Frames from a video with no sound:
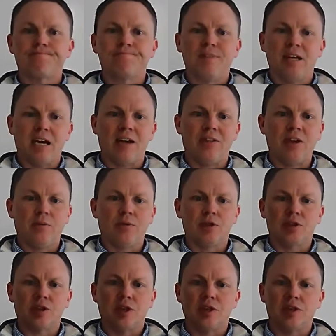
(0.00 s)
yeah, I think we're
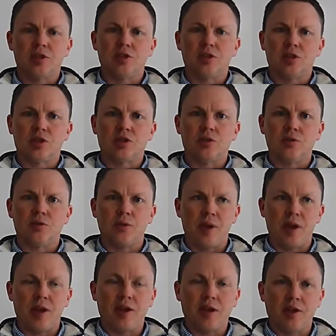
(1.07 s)
just going to do
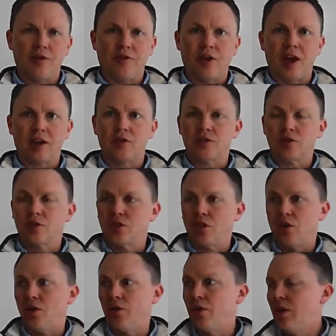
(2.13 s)
repeating linear factors.
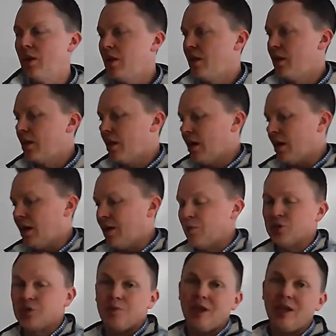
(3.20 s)
So,
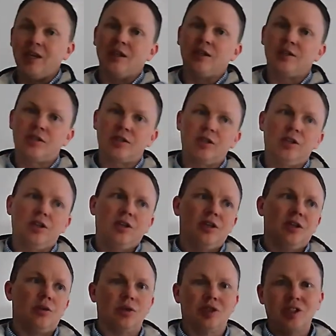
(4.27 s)
which means
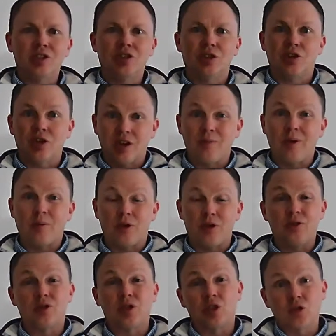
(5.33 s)
you essentially are going to be able to
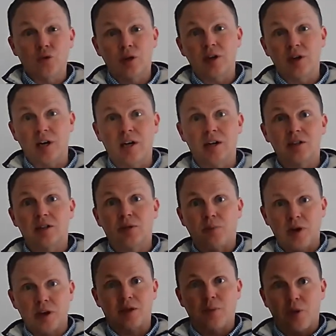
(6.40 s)
use the shortcut to
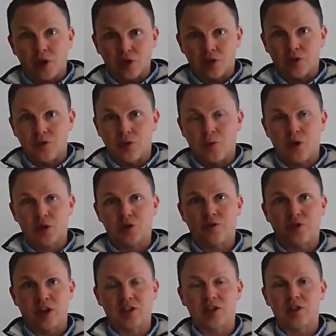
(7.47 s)
do the partial
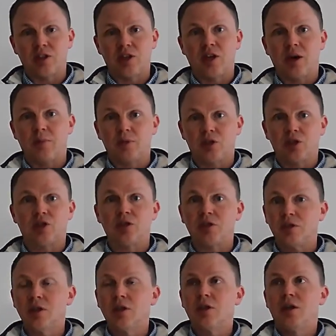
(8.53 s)
fraction decomposition.
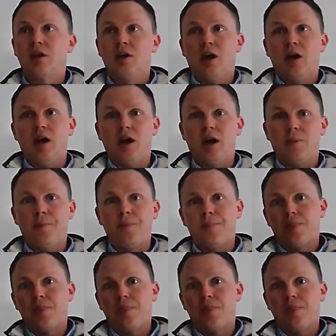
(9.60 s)
What